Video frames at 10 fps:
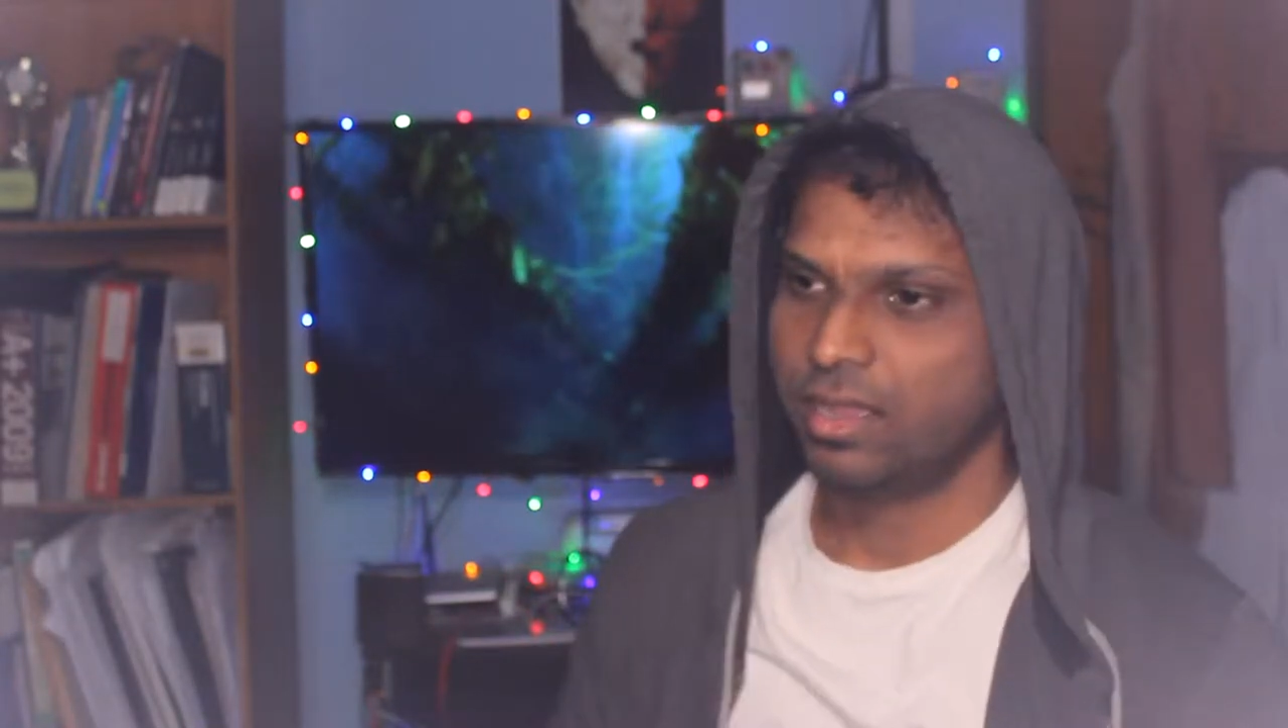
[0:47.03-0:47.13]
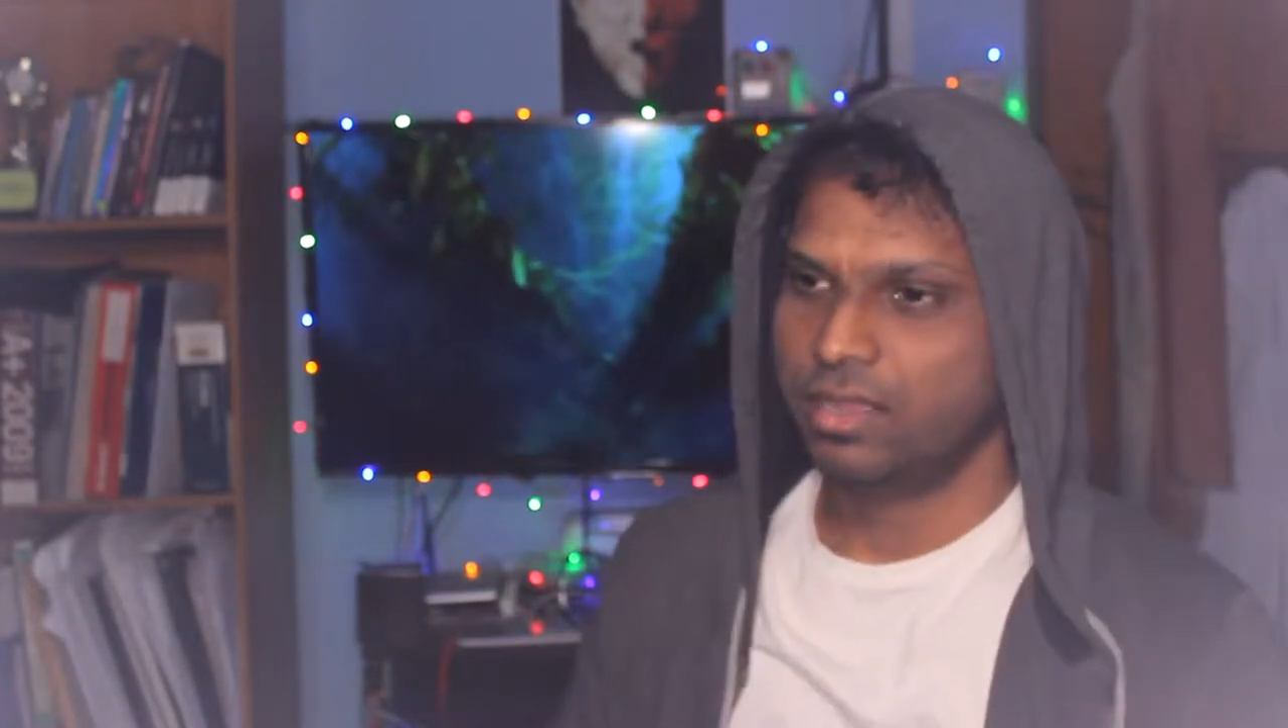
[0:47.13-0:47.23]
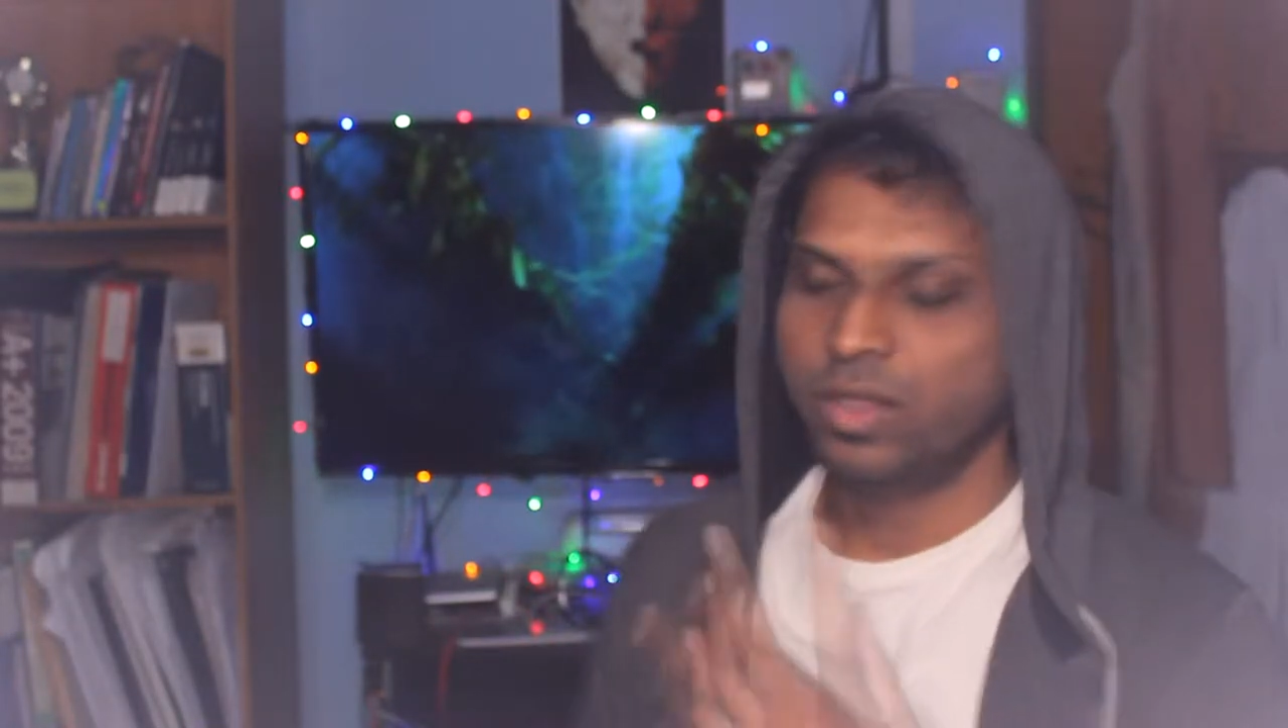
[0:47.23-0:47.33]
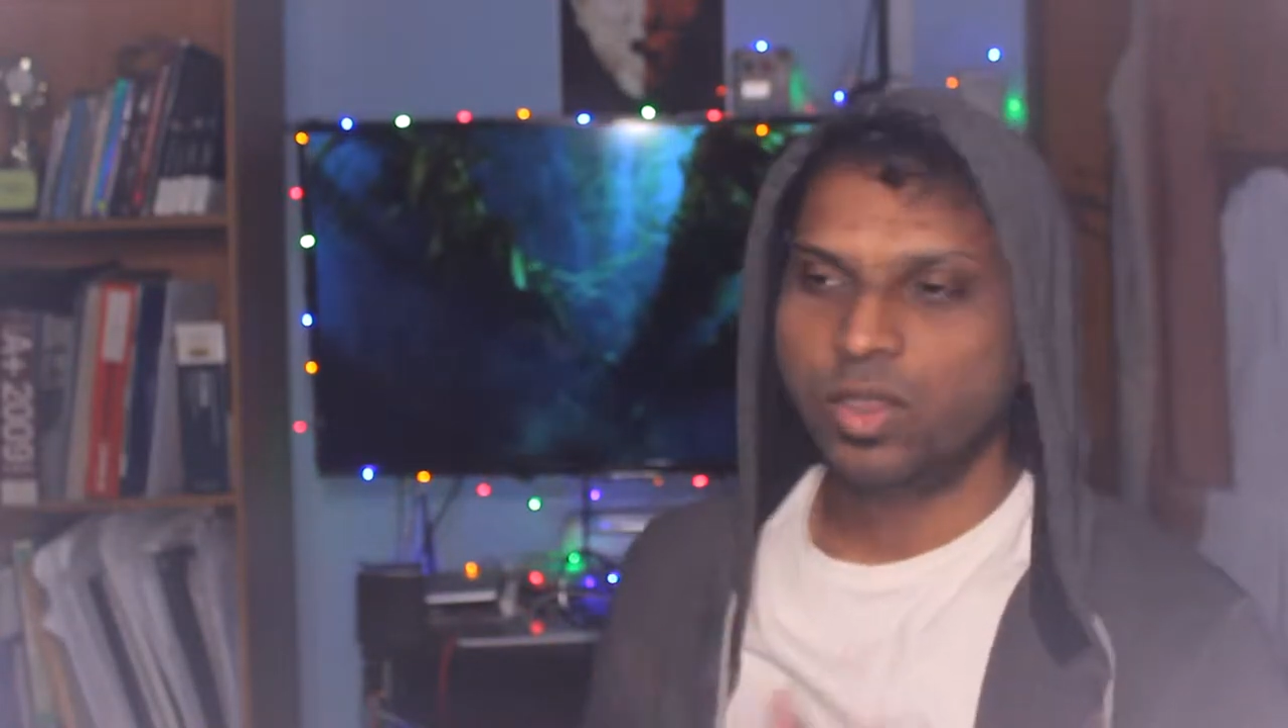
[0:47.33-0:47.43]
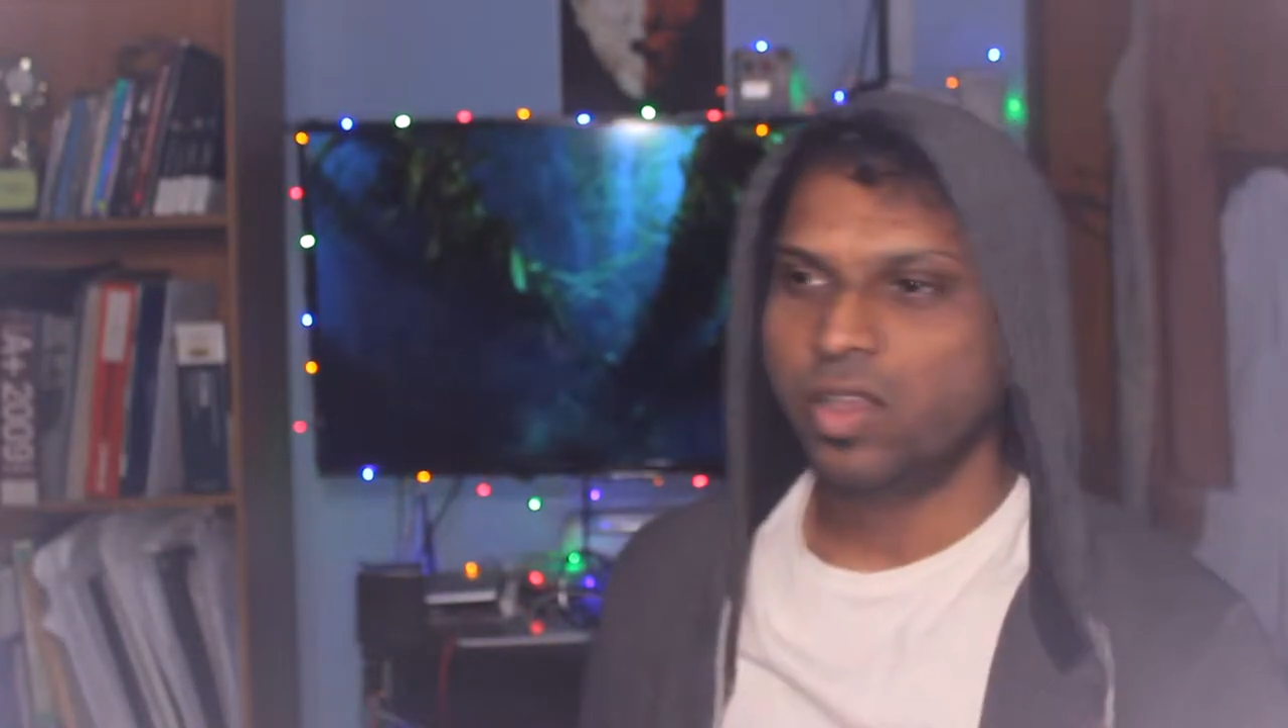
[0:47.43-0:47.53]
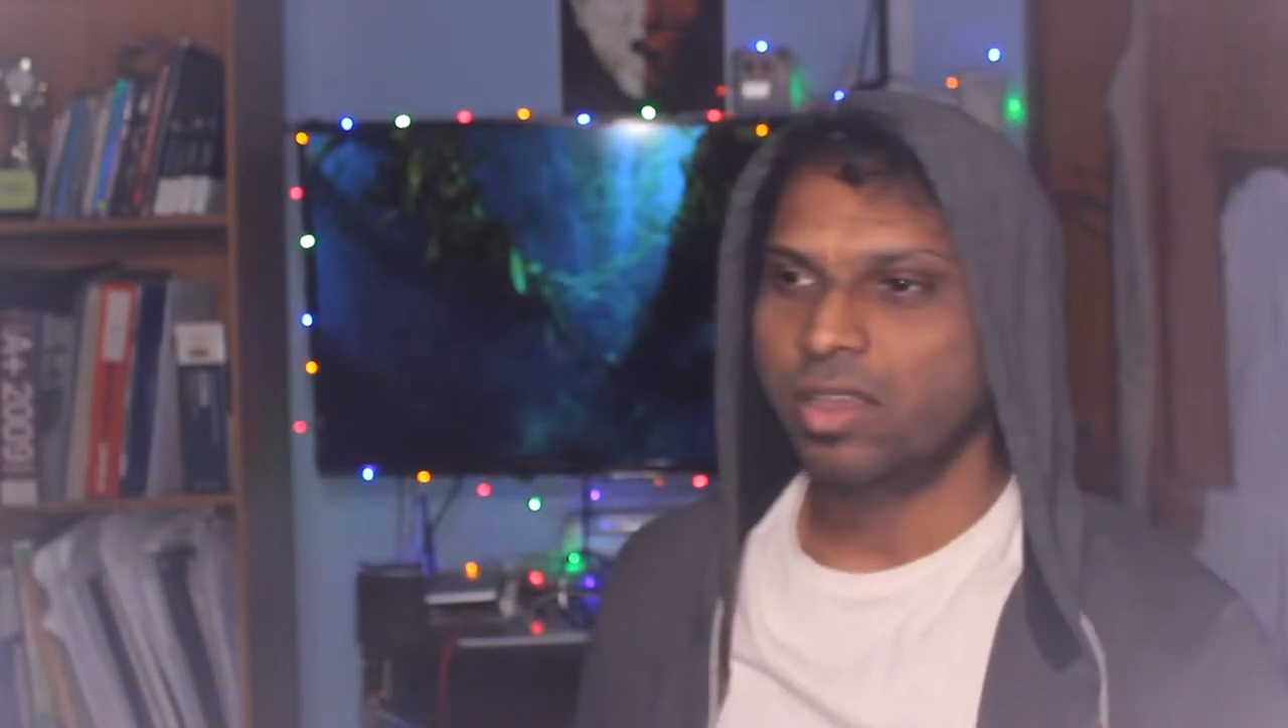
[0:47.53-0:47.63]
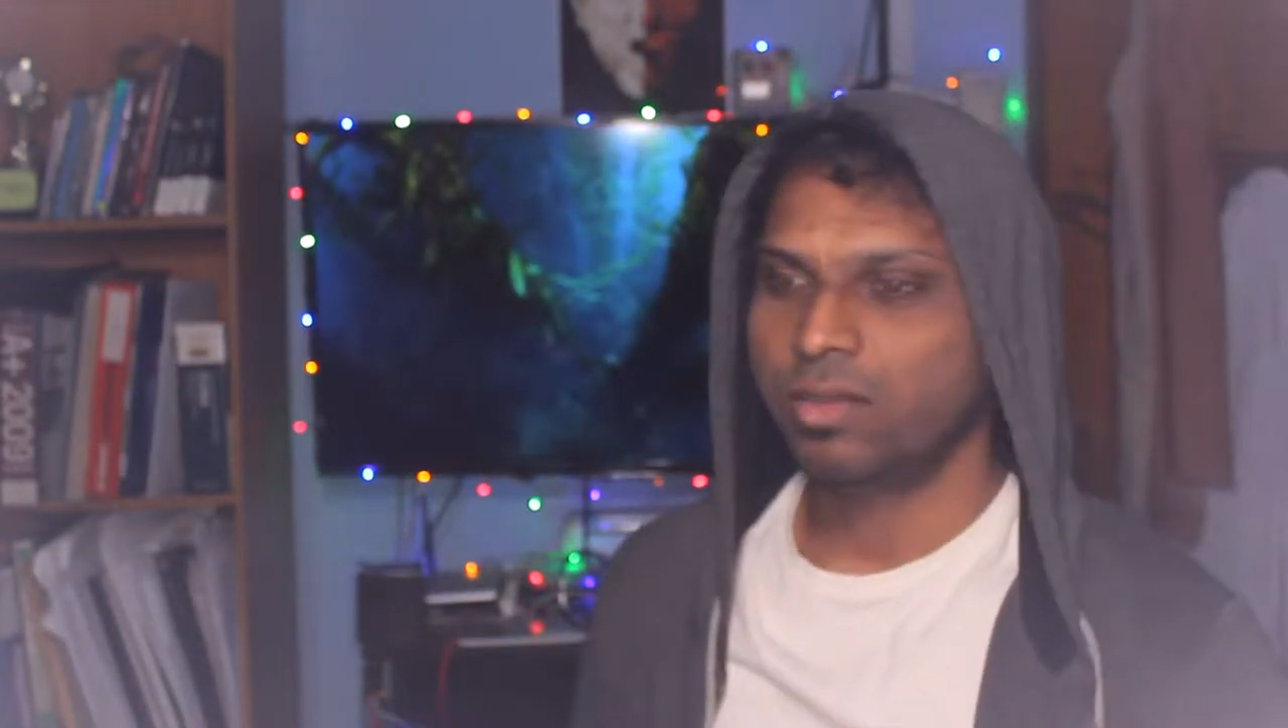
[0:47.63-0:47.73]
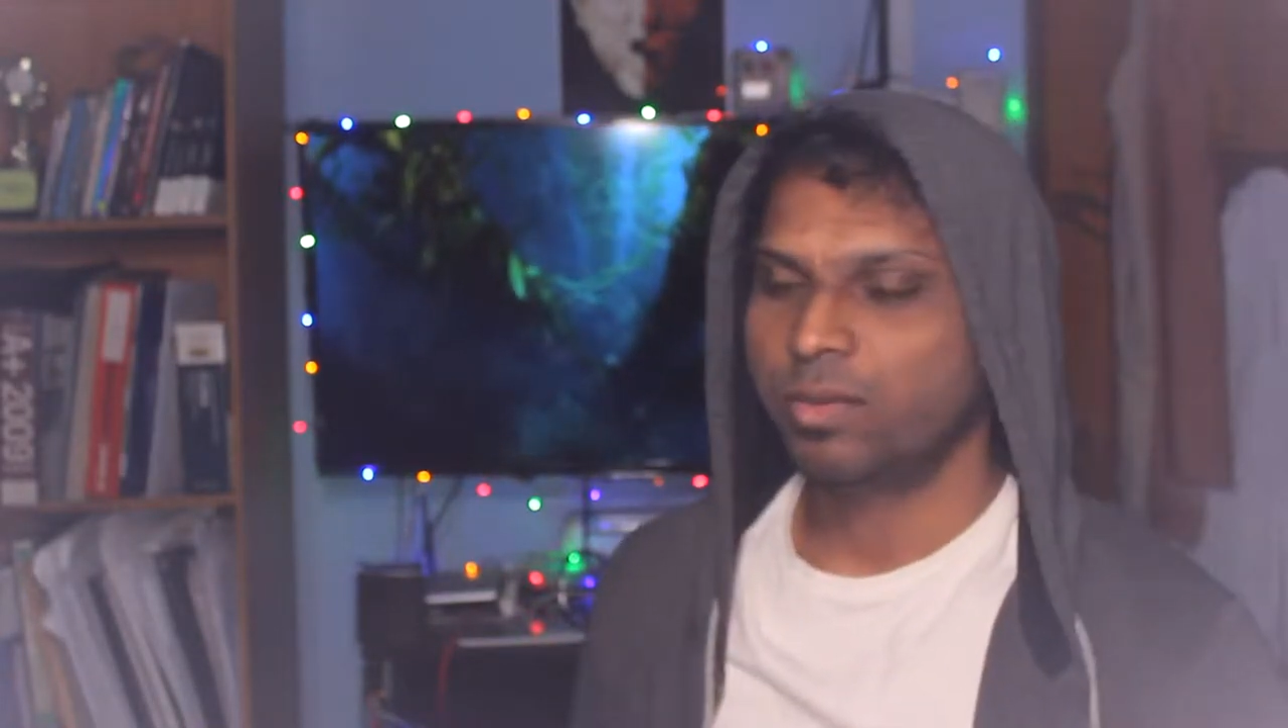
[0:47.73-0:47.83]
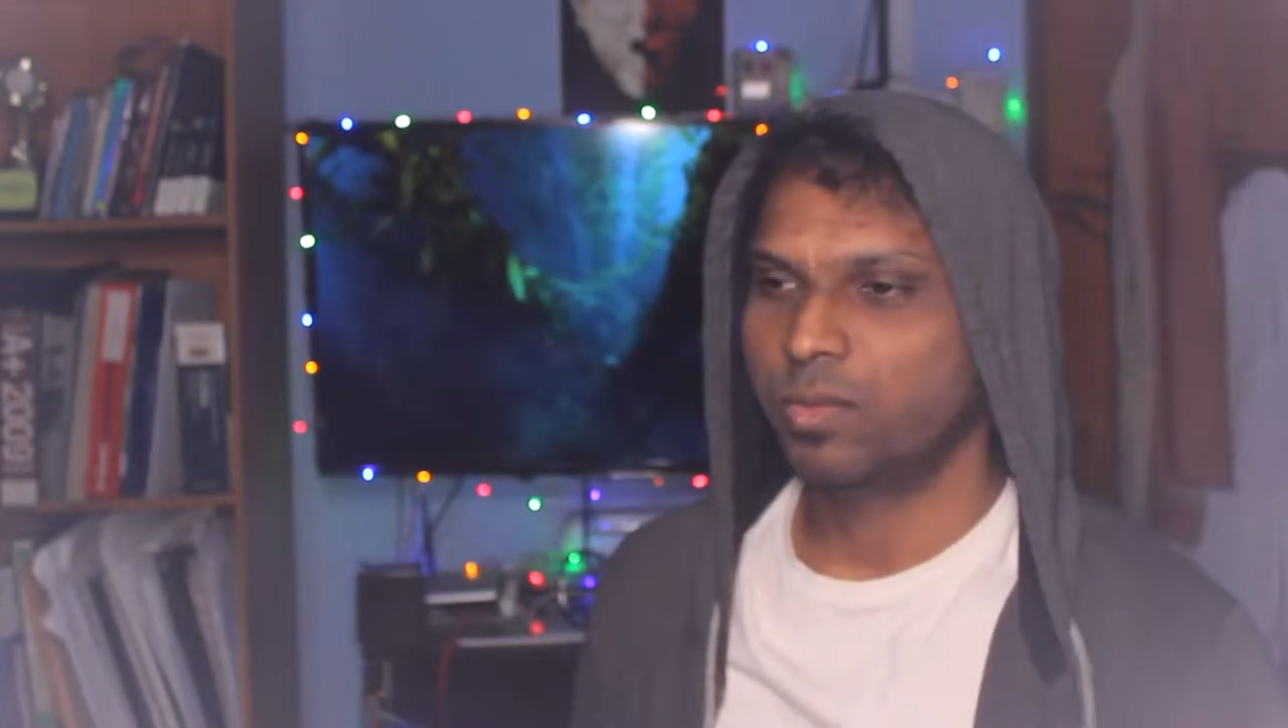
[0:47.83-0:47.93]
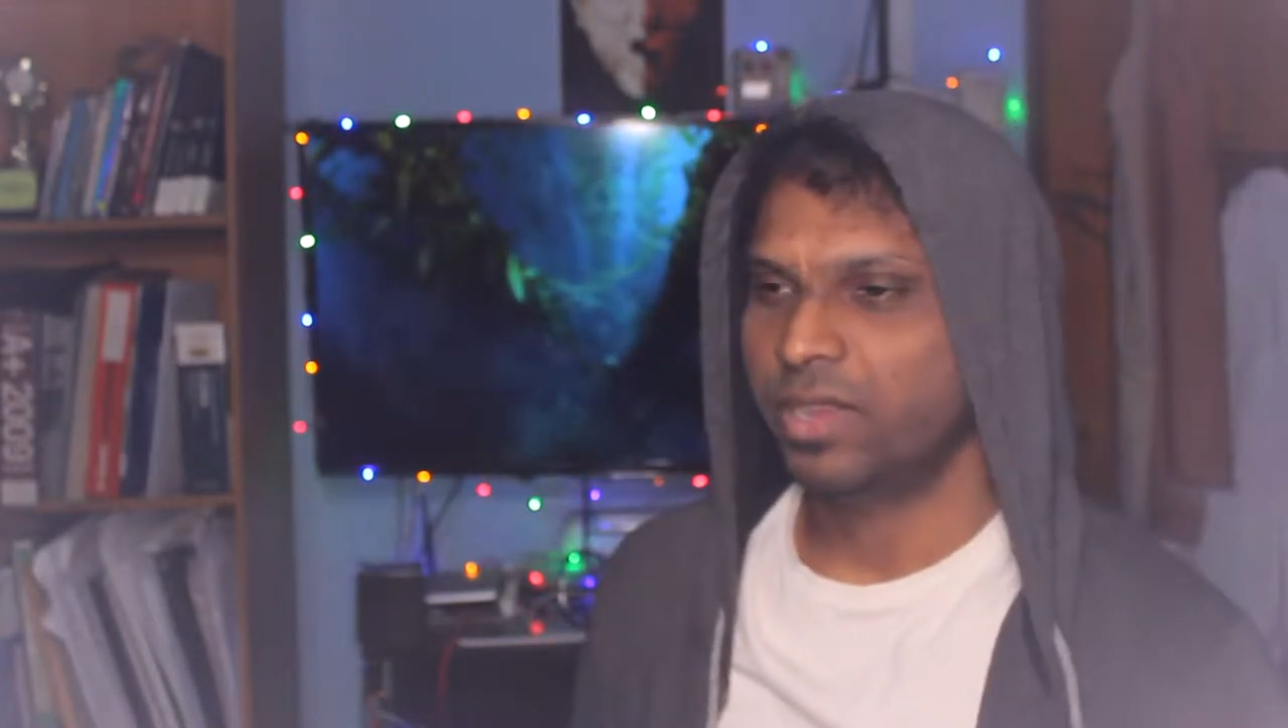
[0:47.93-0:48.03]
your God
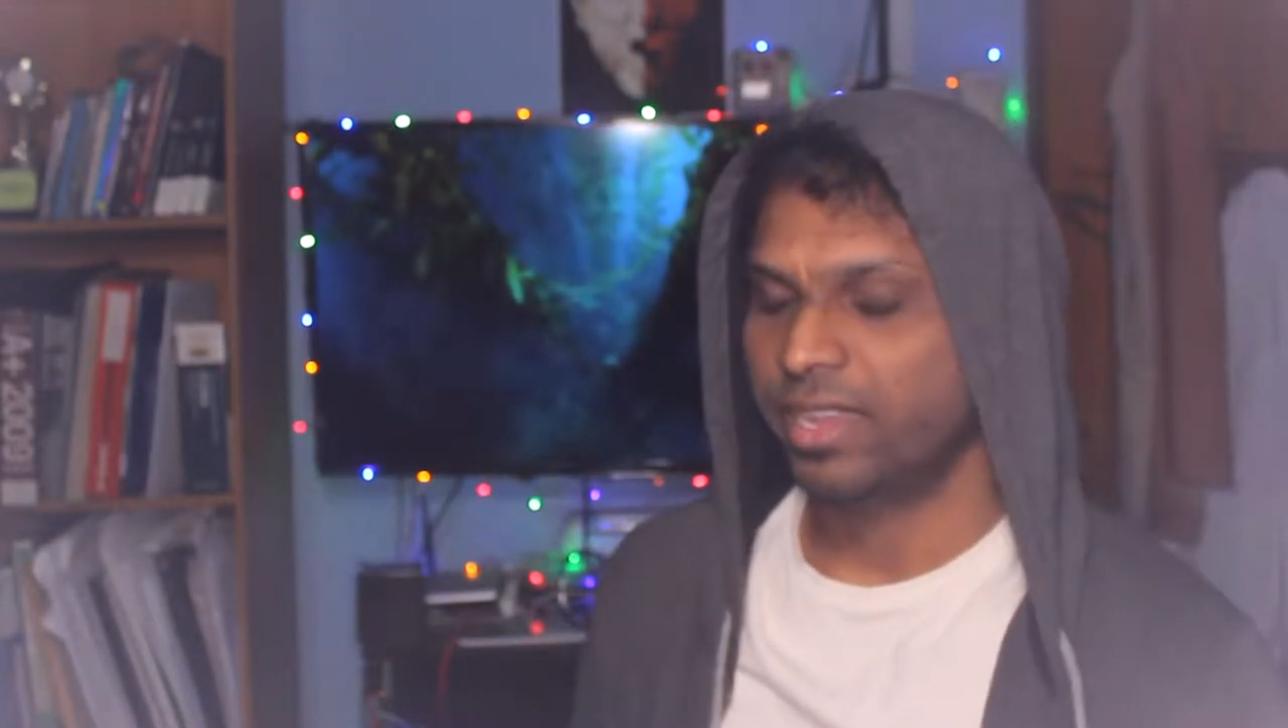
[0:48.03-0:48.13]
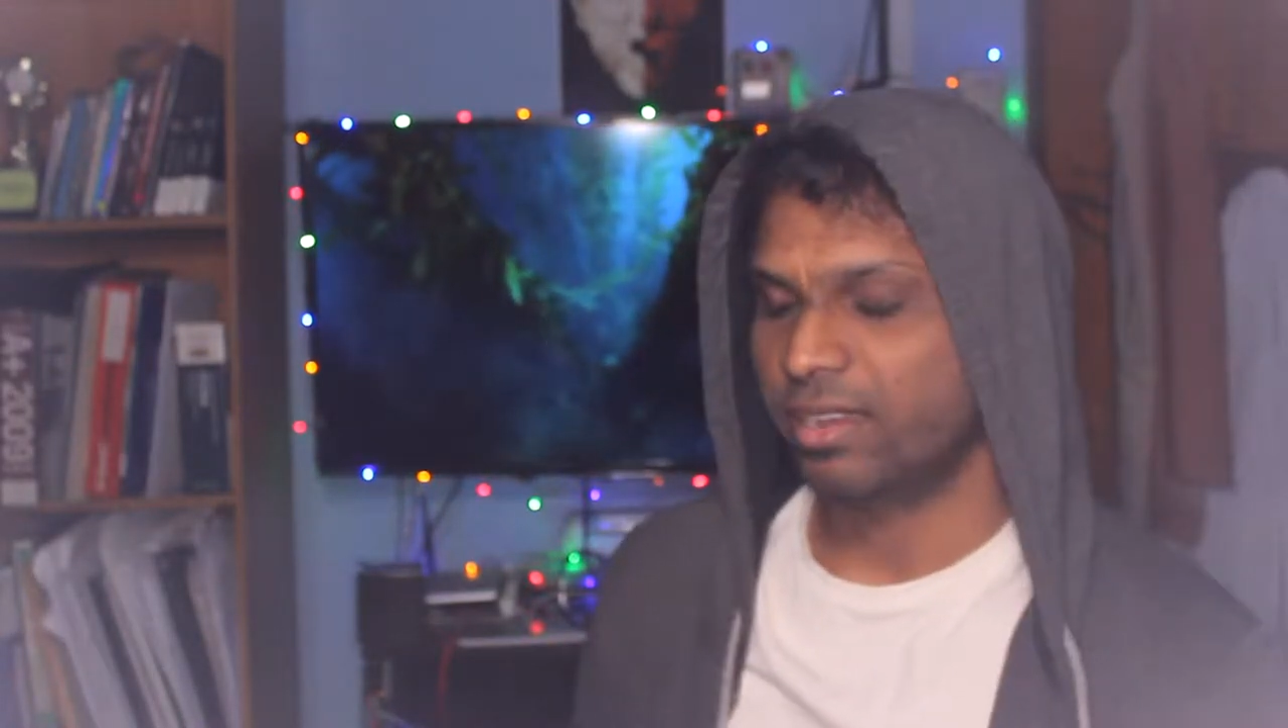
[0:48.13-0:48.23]
won't